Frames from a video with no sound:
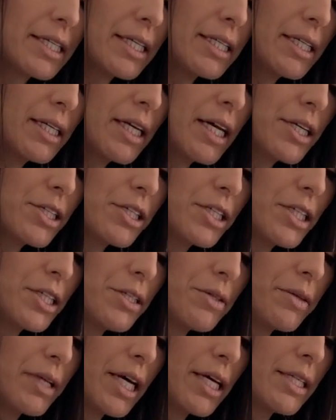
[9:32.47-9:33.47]
I didn't actually
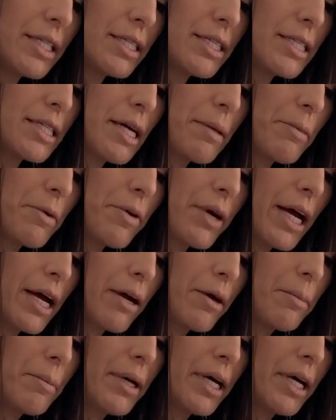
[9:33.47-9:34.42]
do that this time around,